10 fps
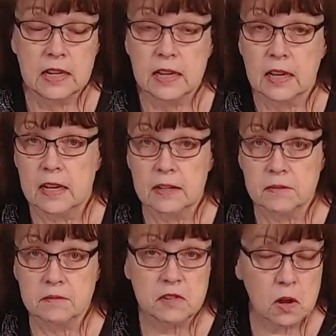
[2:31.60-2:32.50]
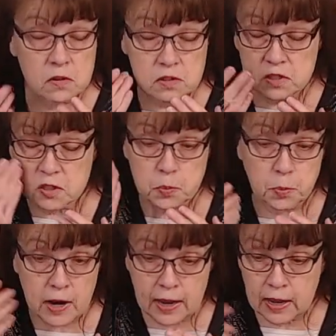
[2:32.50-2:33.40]
uh, nose
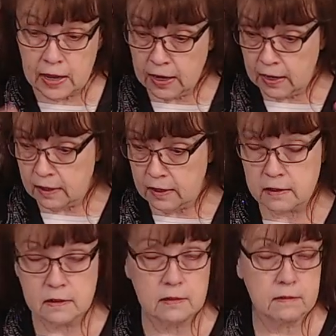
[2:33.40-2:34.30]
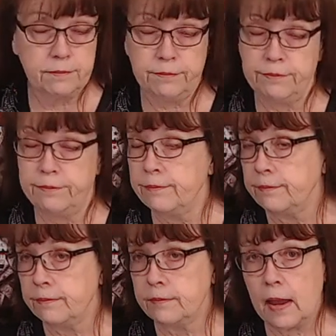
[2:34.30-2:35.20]
spray,
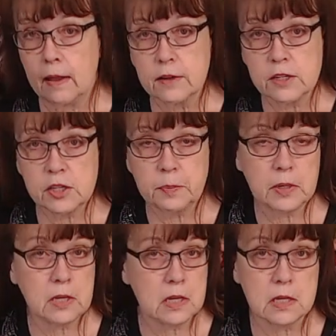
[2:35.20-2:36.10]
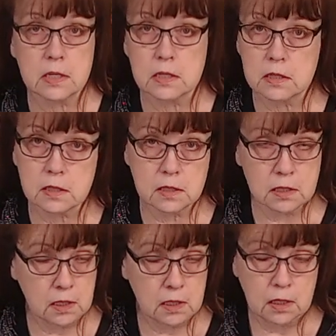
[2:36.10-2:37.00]
allergy pills,
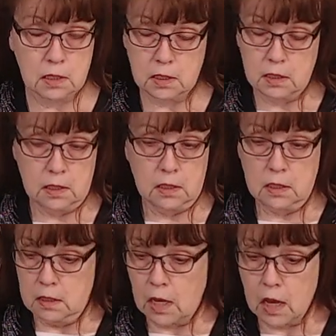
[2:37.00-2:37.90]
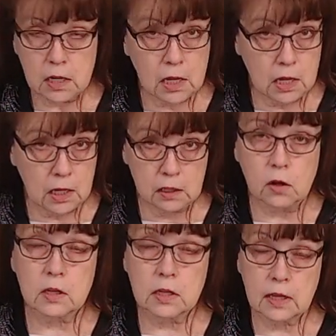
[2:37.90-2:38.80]
honey,
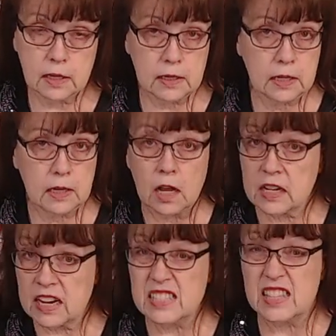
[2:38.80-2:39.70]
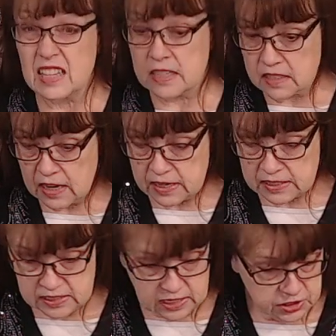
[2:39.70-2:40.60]
local honey, all kinds of things.
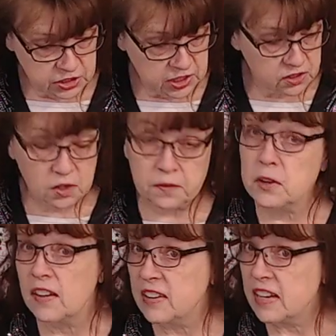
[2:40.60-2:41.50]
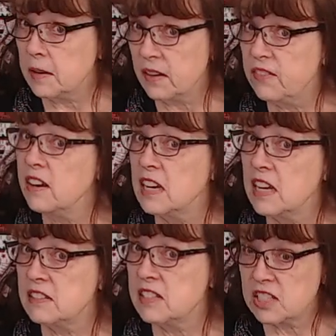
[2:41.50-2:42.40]
Hasn't touched it. So if you have any, if
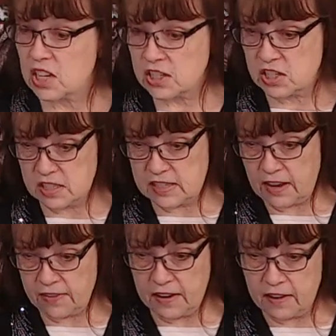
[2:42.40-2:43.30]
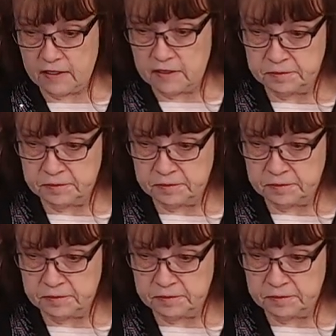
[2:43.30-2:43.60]
any suggestions out there,